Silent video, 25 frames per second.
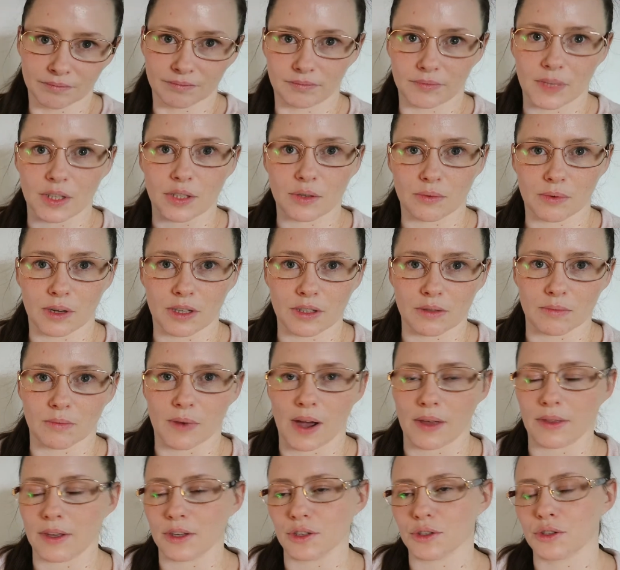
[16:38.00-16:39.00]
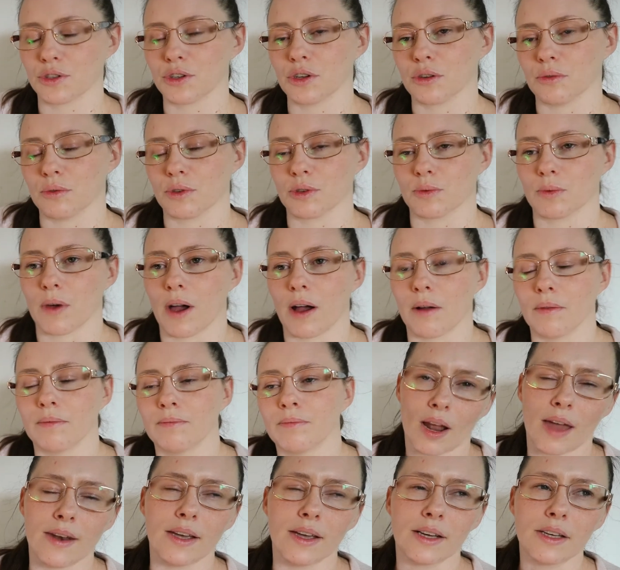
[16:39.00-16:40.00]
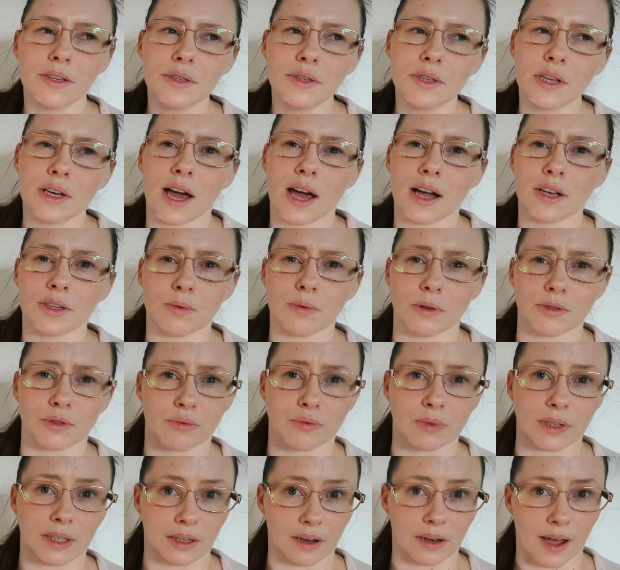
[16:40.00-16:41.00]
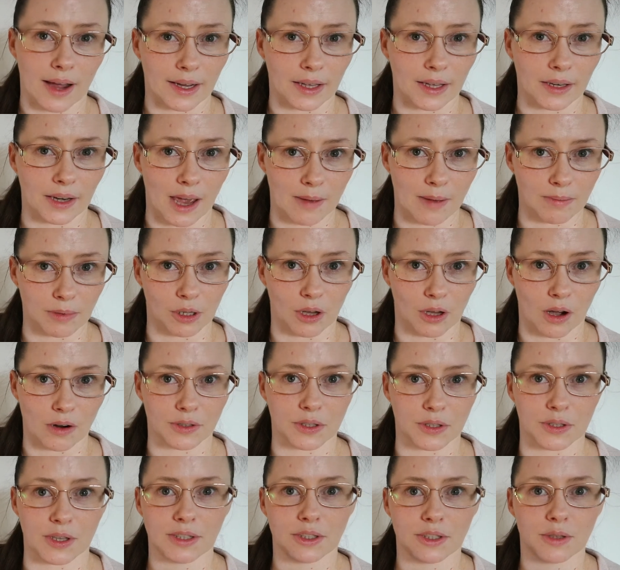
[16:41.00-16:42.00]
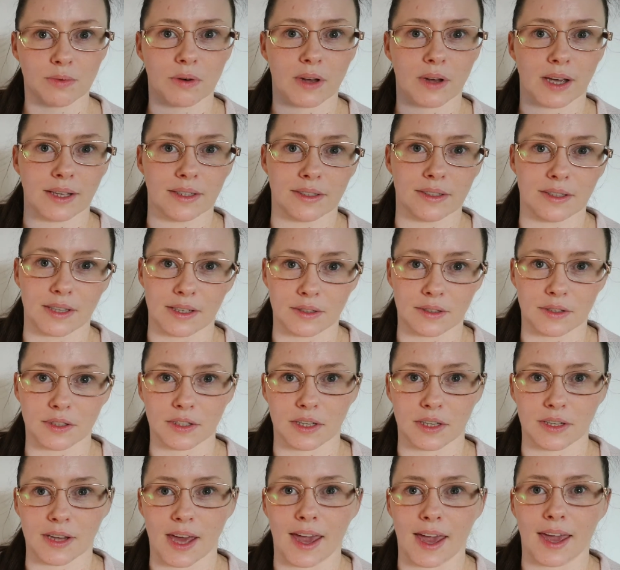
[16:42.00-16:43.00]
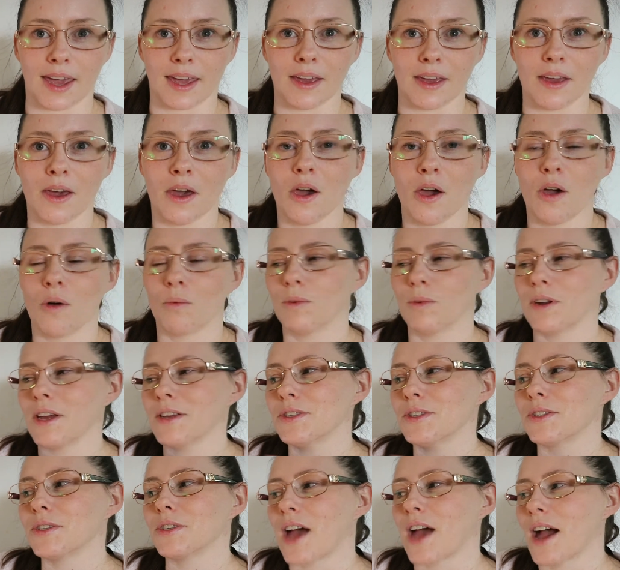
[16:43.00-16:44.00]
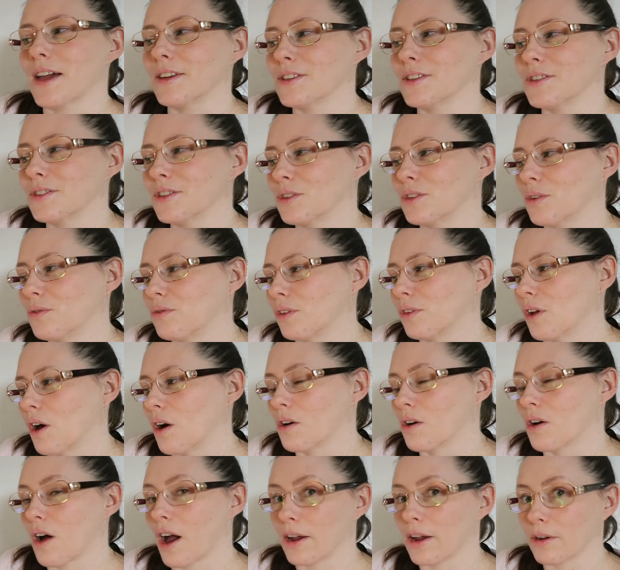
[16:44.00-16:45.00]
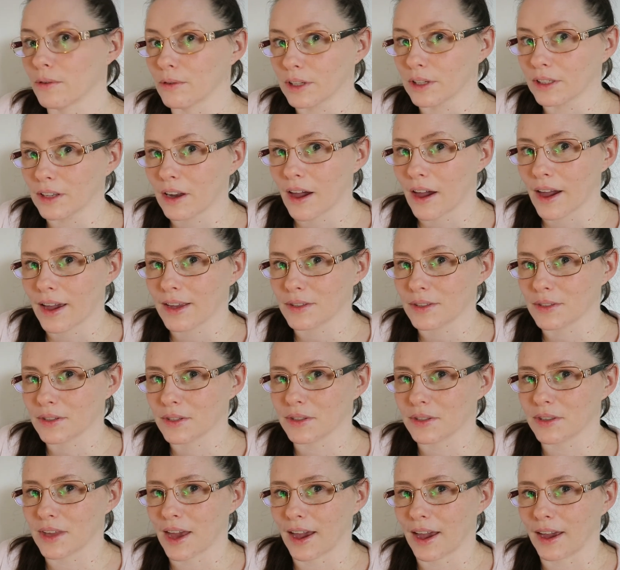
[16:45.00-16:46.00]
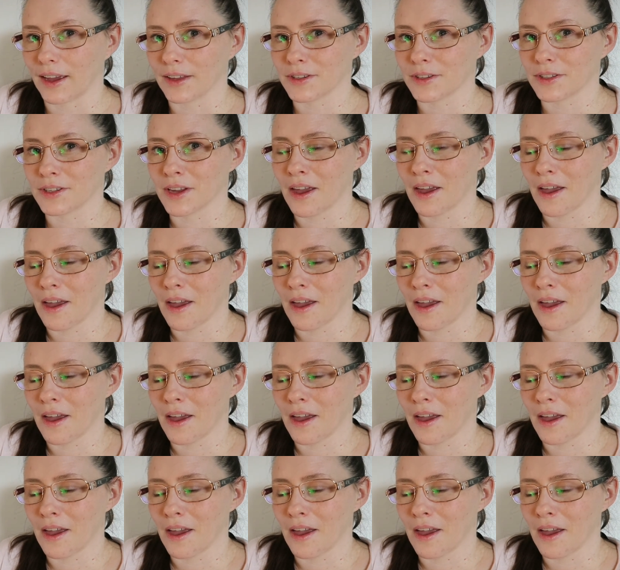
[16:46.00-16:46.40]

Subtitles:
there's a reason why there's 2 as well. And I guess the last one's really like an epilogue, so that's what I did today. When I started the vlog, I realized that